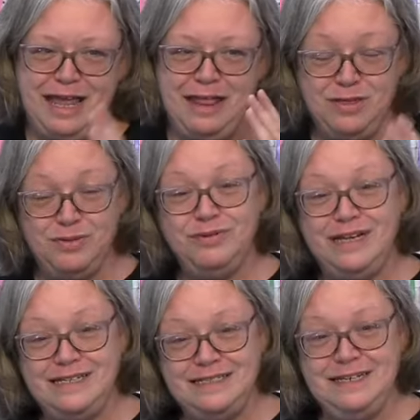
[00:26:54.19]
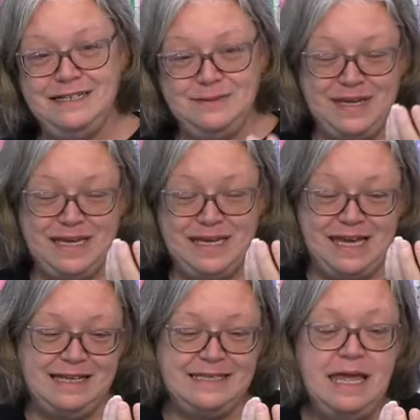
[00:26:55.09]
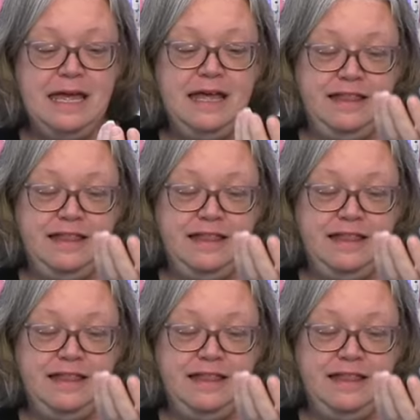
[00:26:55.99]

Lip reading: and the reason is because